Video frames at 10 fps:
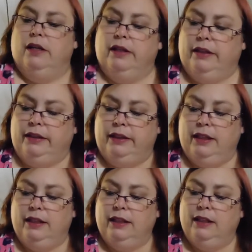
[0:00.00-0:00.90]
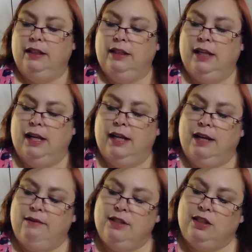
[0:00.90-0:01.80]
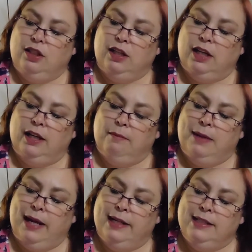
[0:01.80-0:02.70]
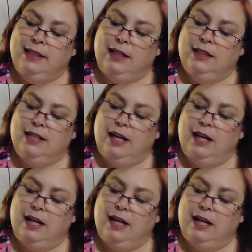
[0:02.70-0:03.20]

Uh, and then I was looking at magazines.